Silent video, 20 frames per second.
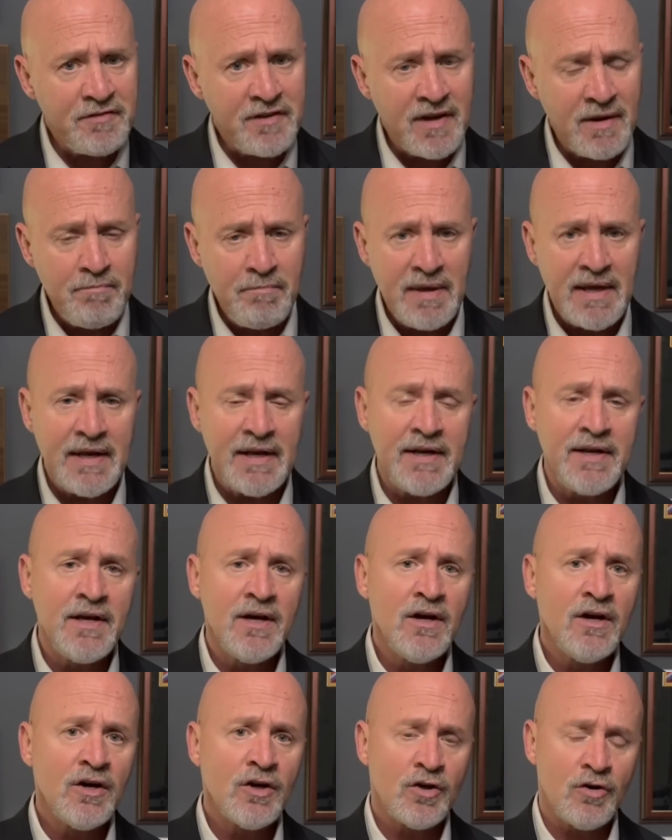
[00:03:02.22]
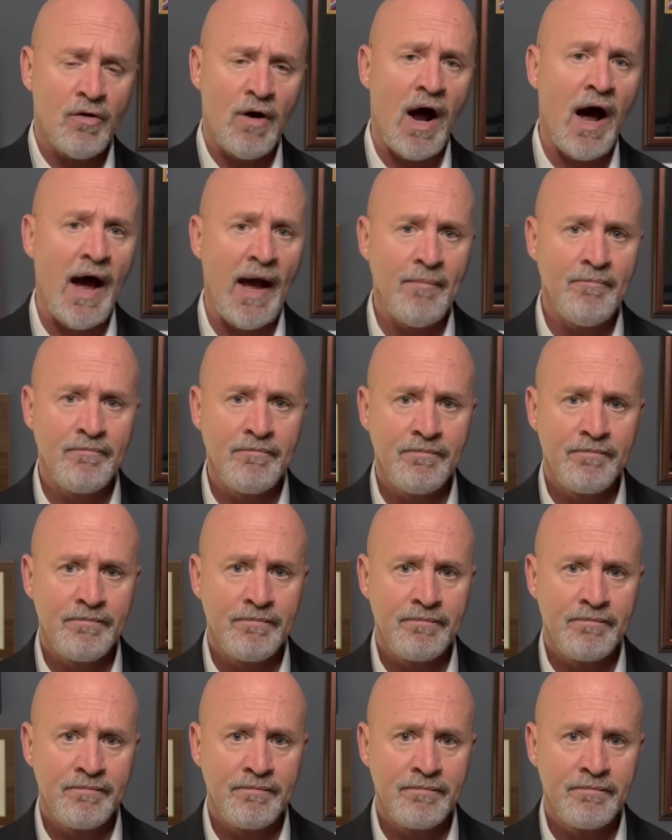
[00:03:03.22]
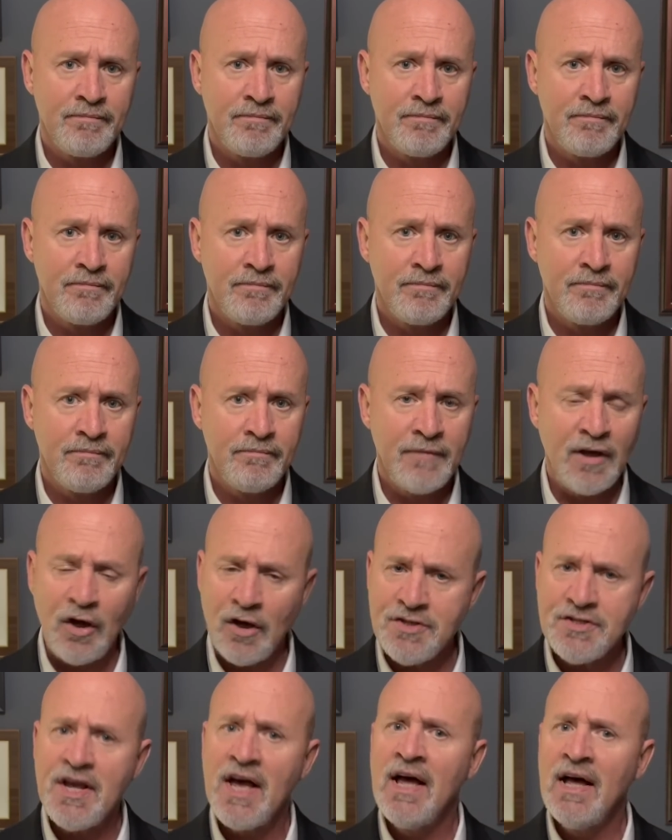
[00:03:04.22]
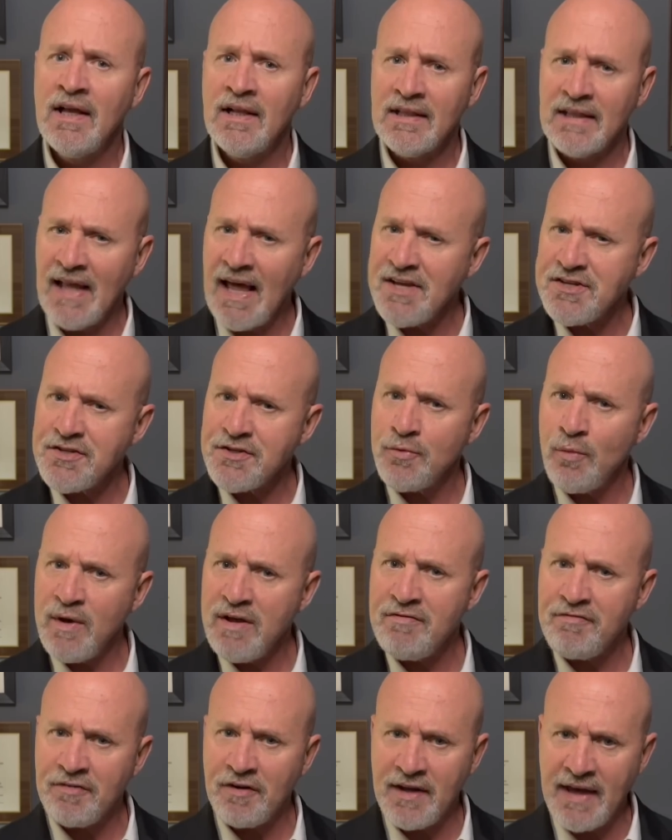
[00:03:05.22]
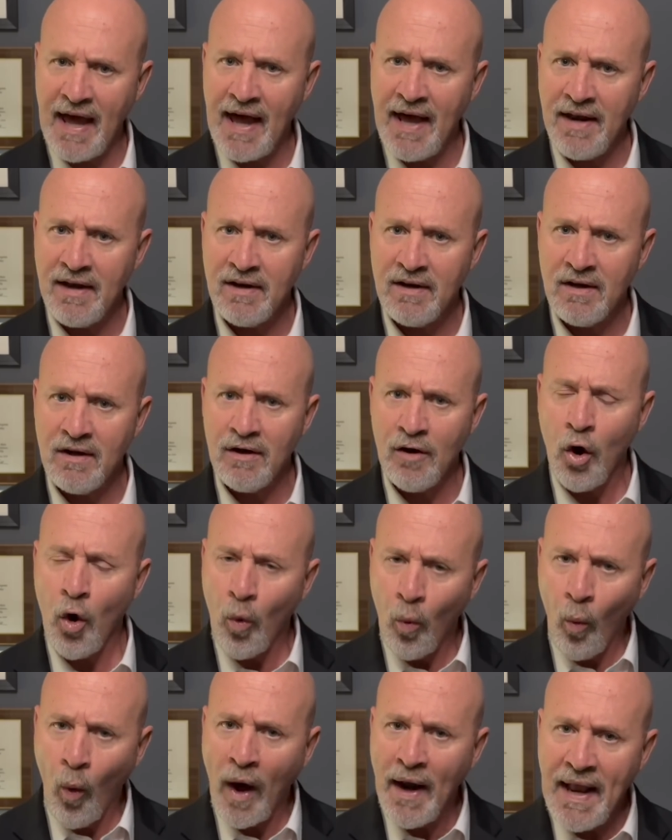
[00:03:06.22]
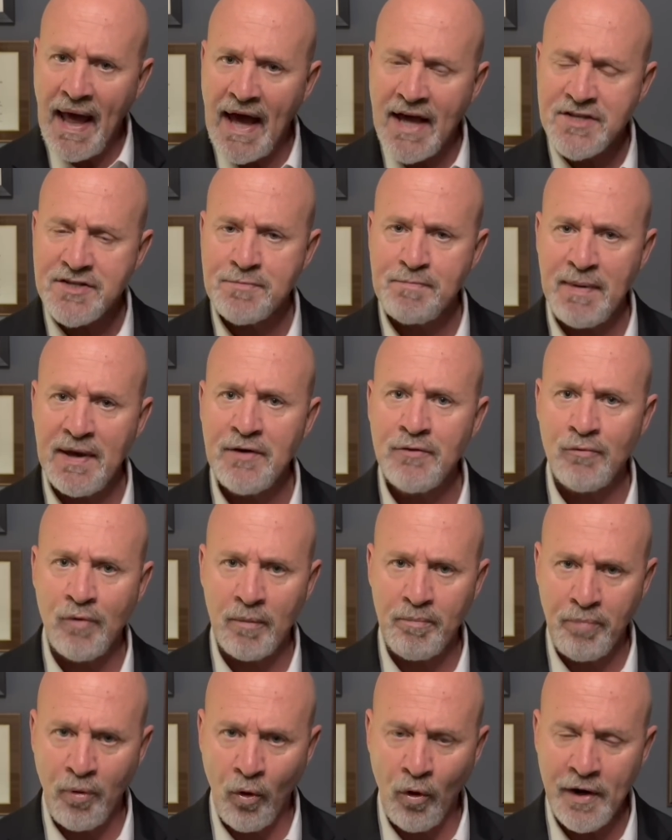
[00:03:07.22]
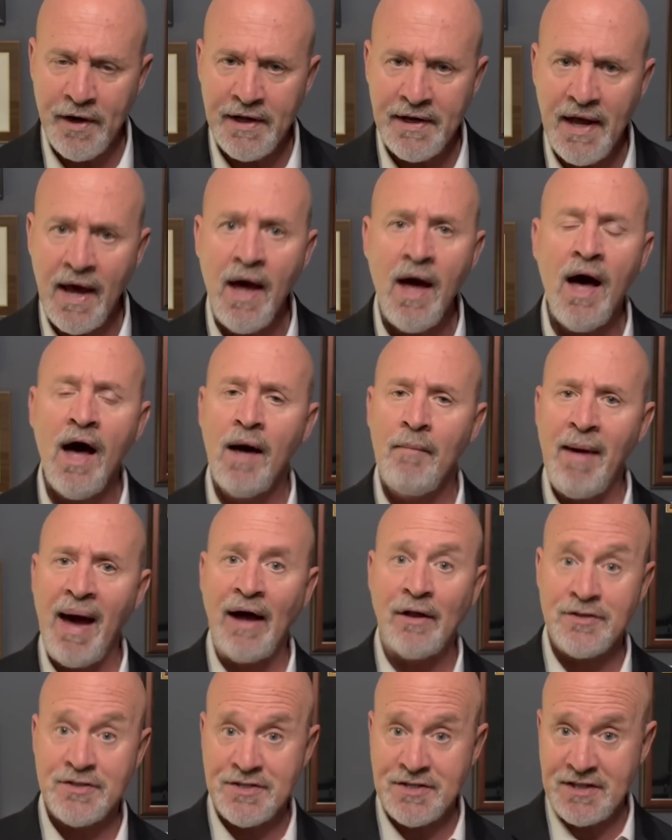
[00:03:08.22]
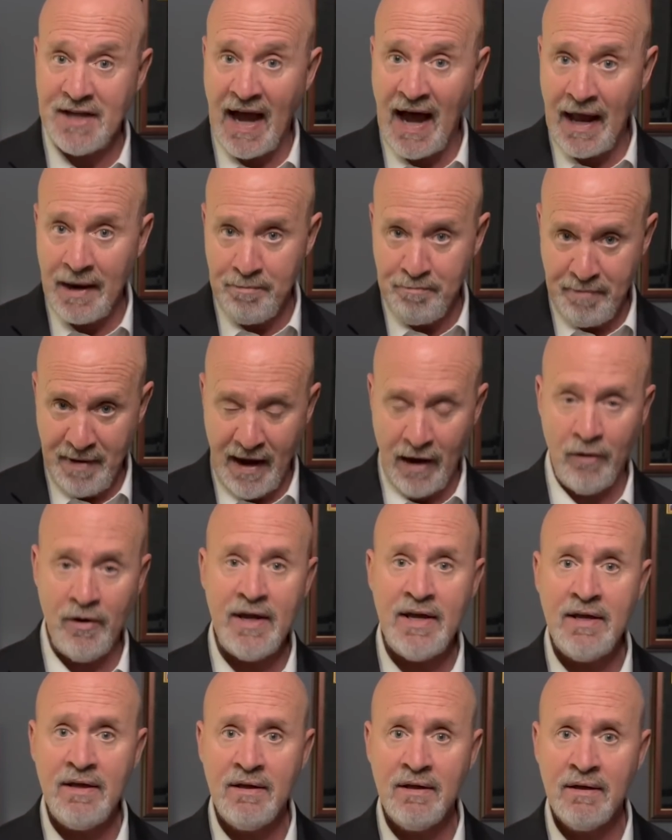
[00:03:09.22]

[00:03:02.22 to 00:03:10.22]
committed crime. Because lest we forget what has been reported about Scott Perry,